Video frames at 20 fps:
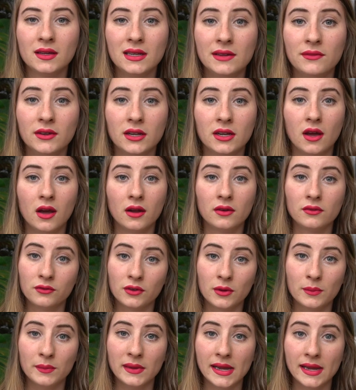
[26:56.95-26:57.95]
could even hunt
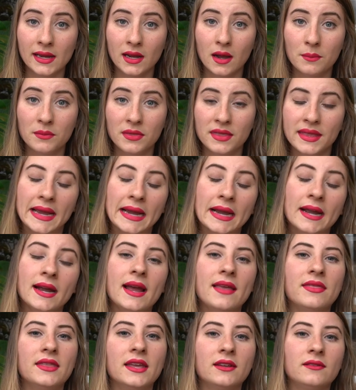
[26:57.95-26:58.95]
from being up
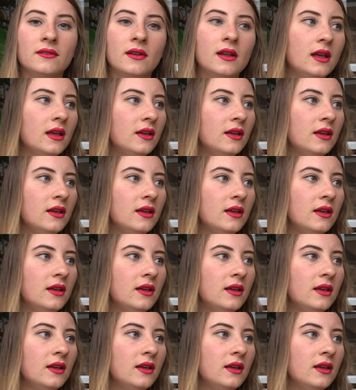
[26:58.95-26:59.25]
there and then